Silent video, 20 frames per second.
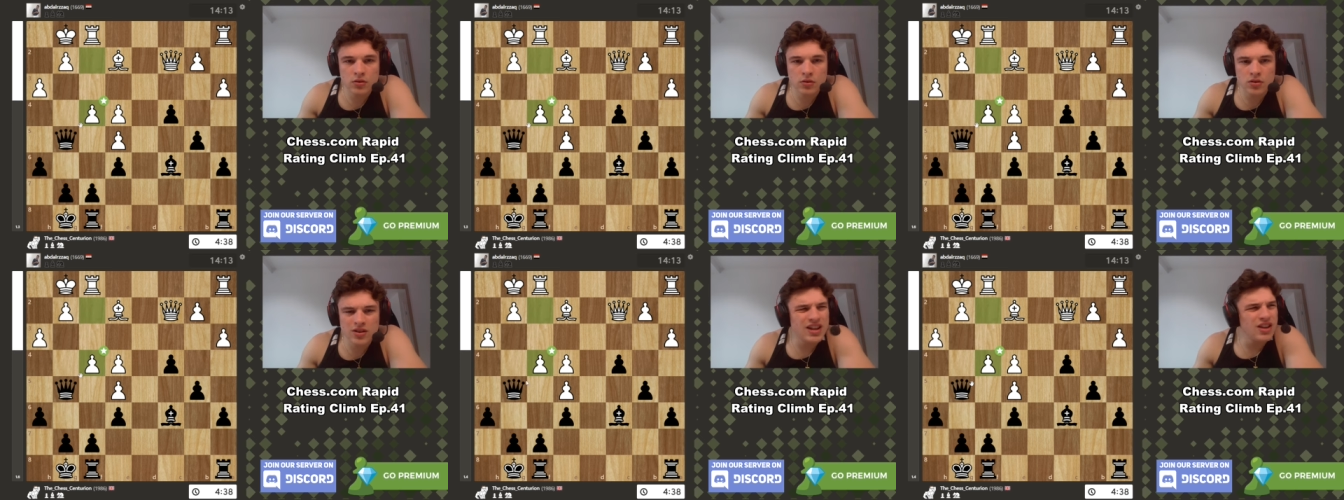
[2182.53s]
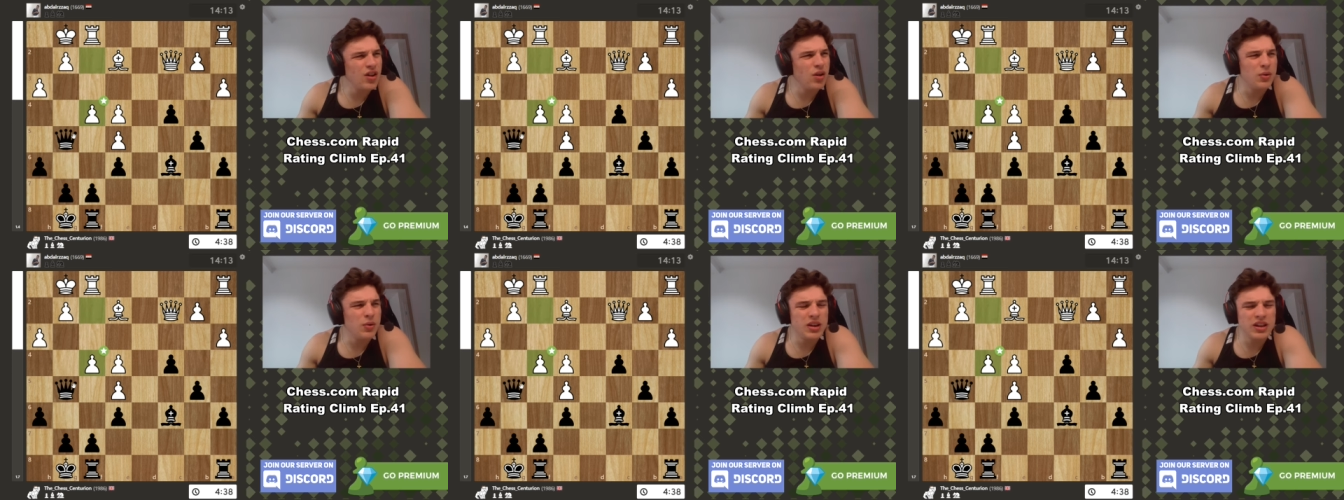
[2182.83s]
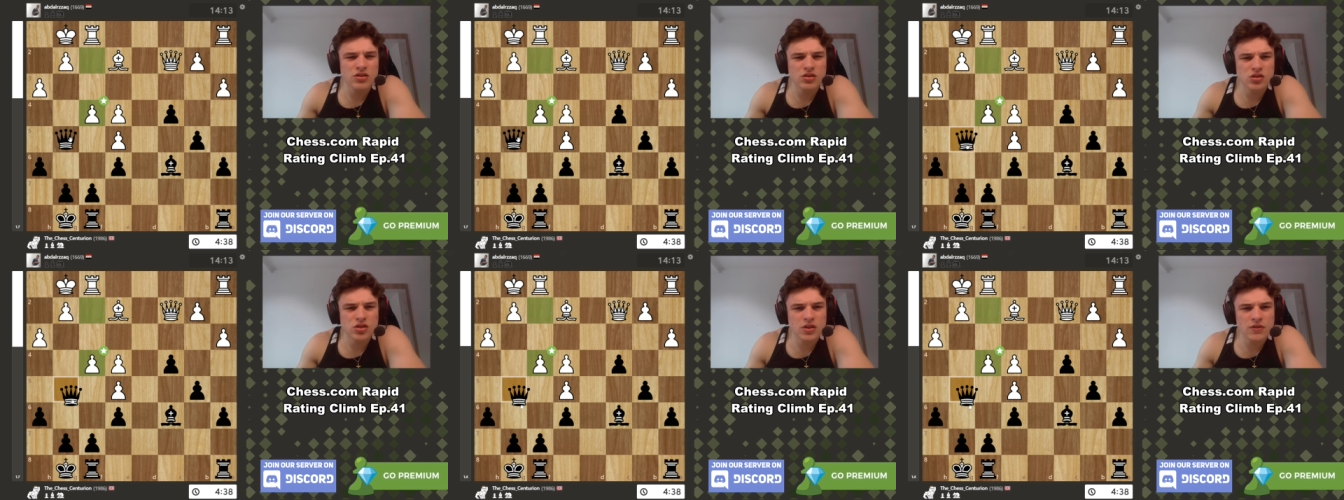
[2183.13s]
Yeah, no, he
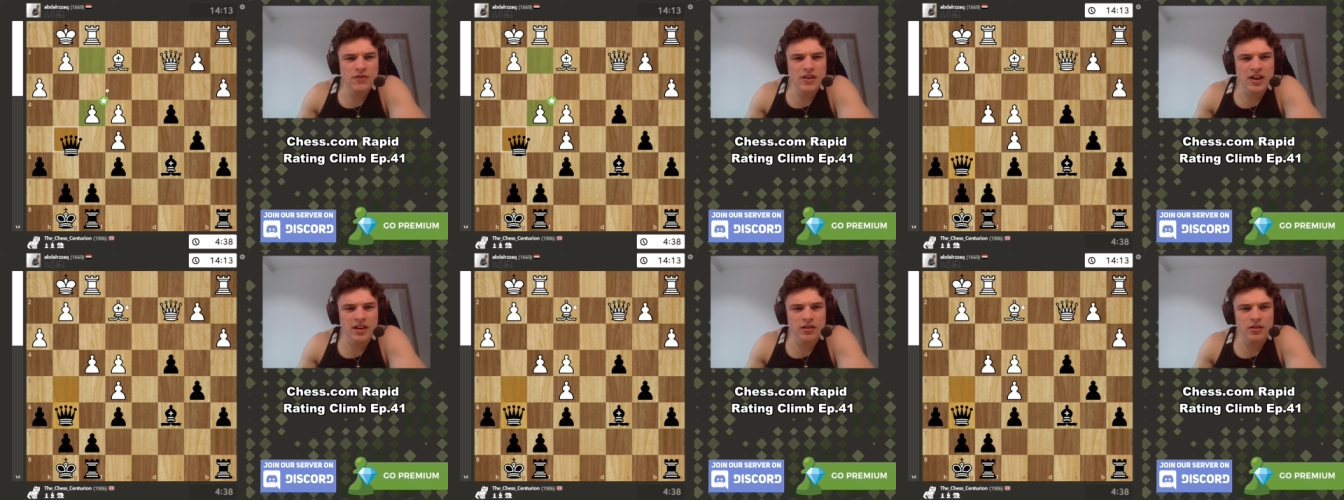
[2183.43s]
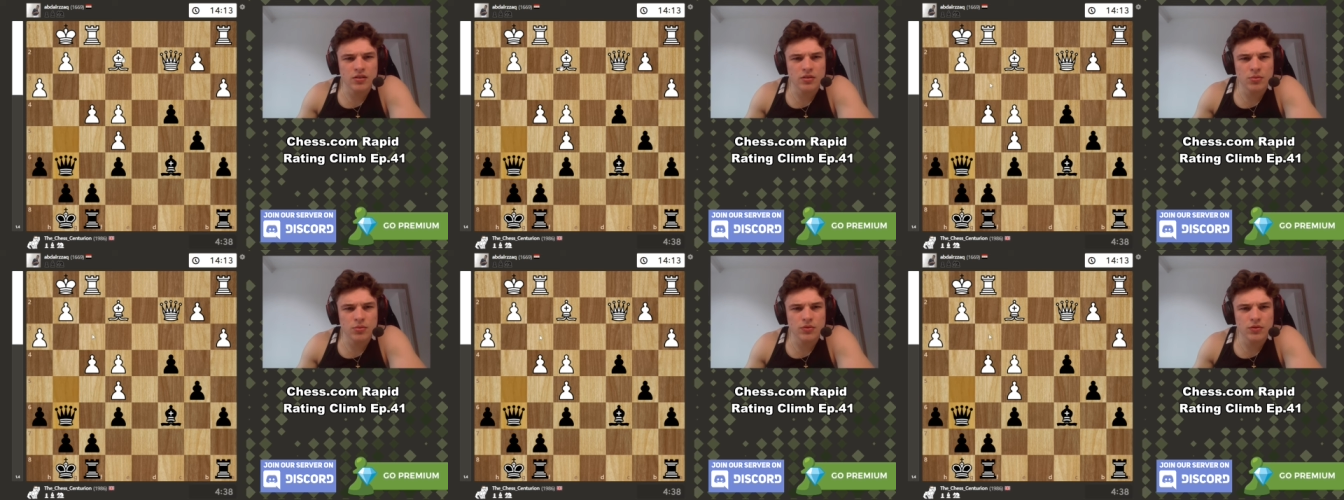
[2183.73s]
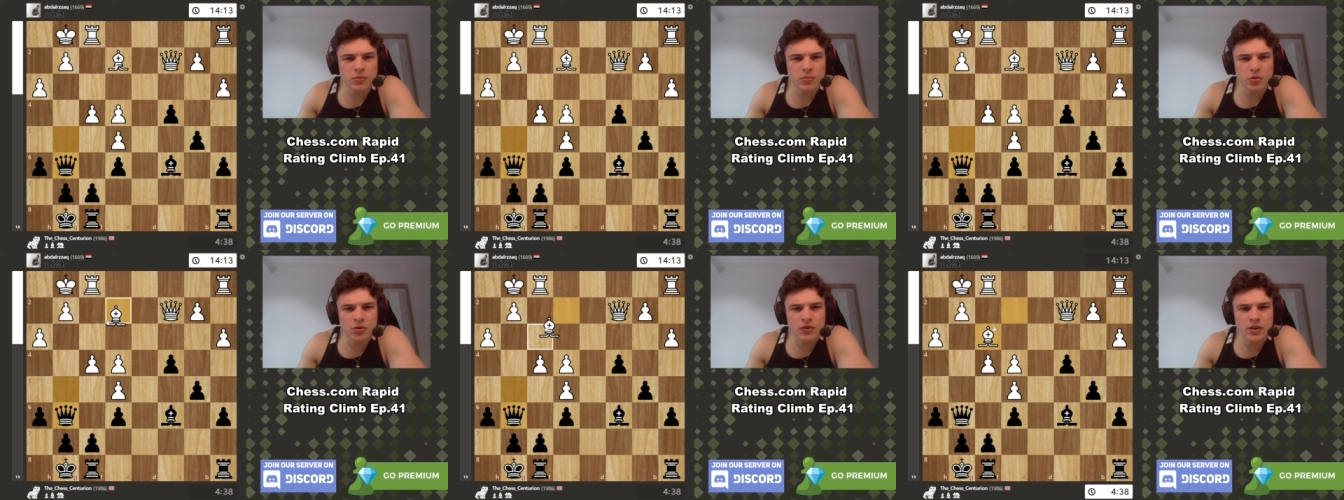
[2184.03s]
can just defend with
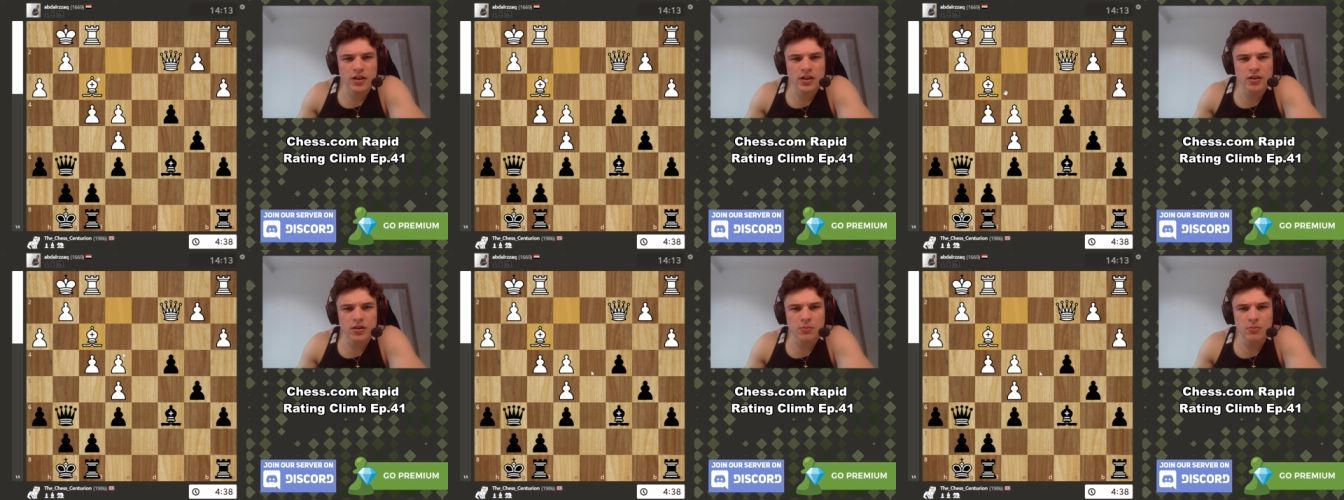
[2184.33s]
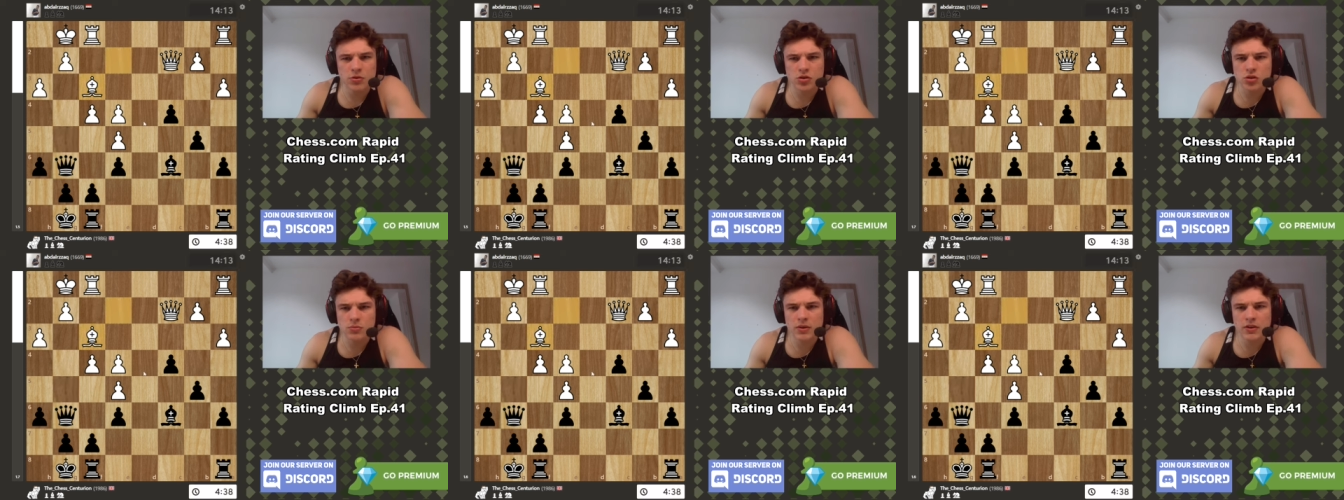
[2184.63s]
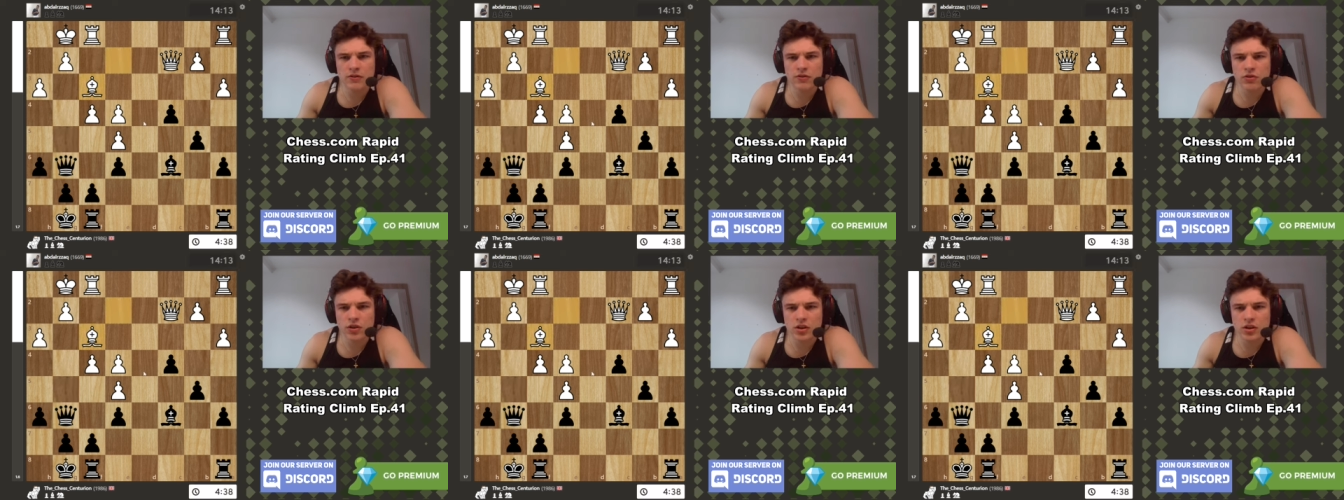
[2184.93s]
a move like bishop
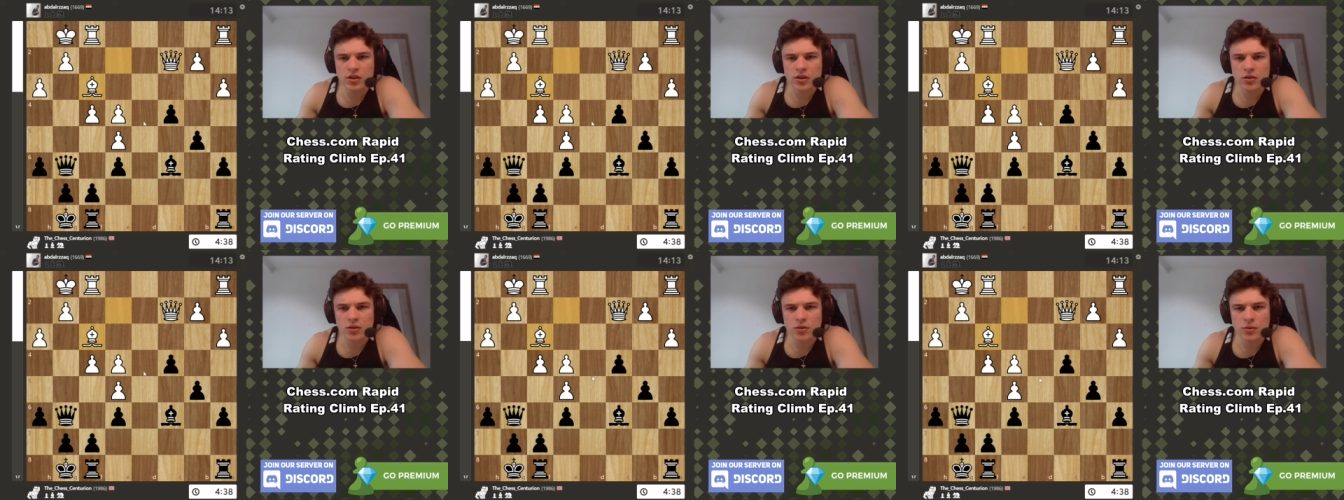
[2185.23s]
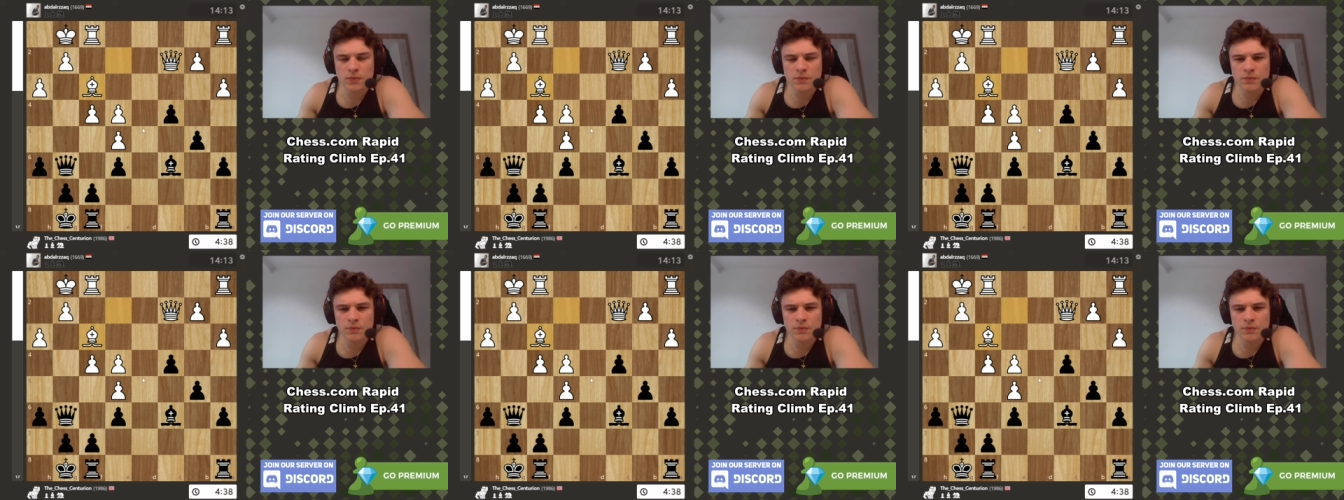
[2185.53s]
f three, though.